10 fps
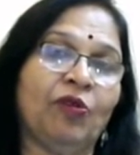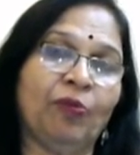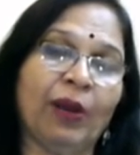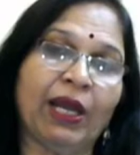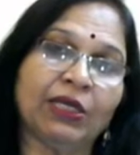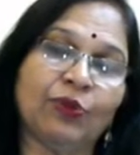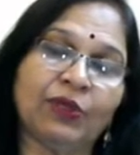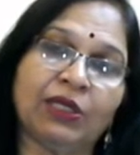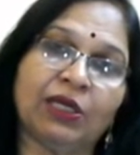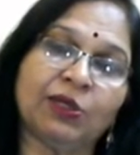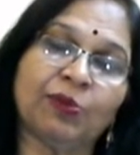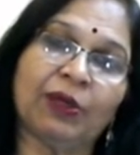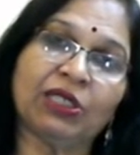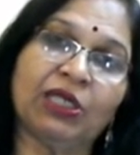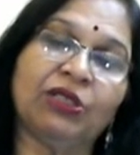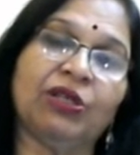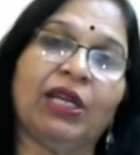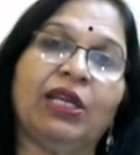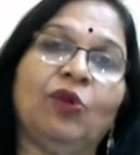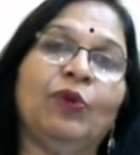banks which are especially
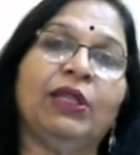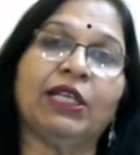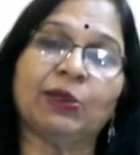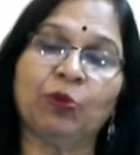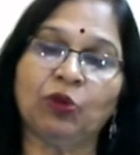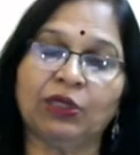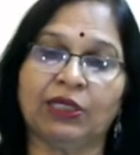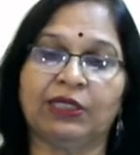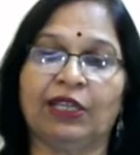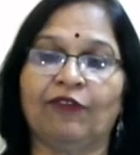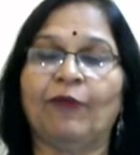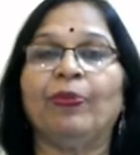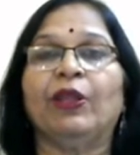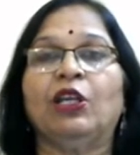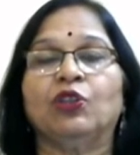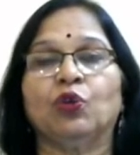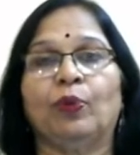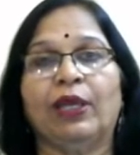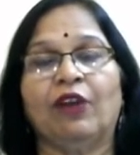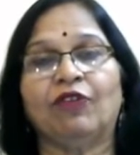trading with exports itself. So
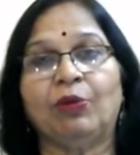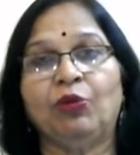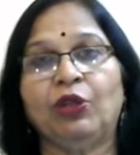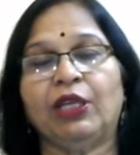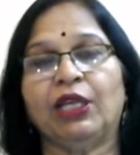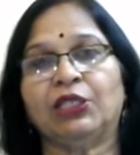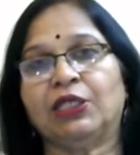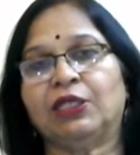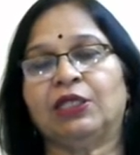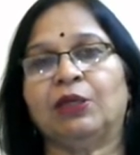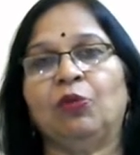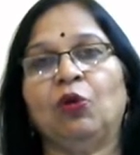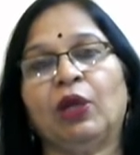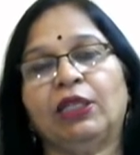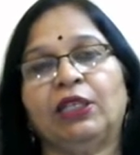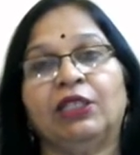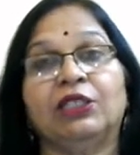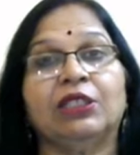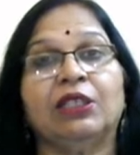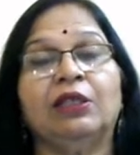we have communication system. Look at the
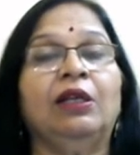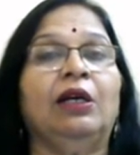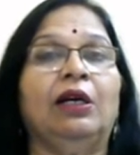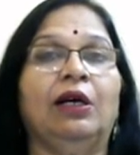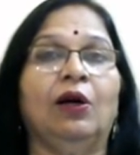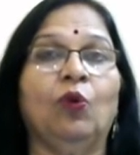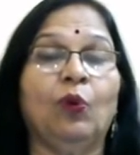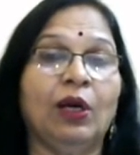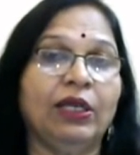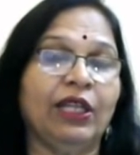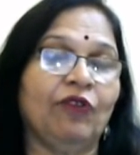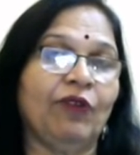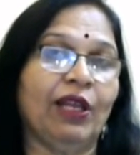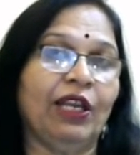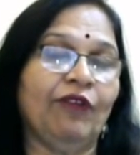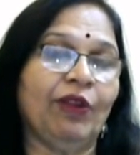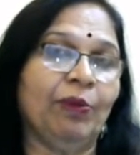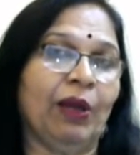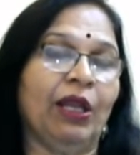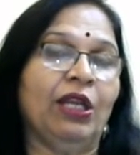digital world that we are living
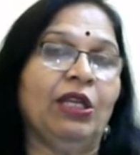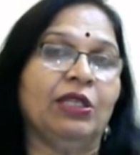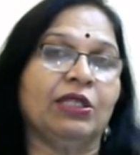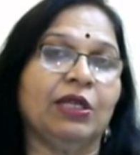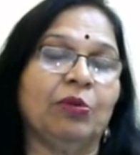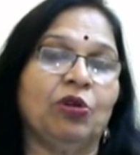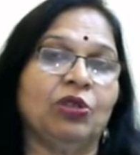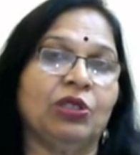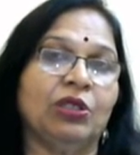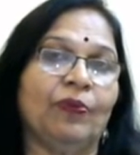by. Say about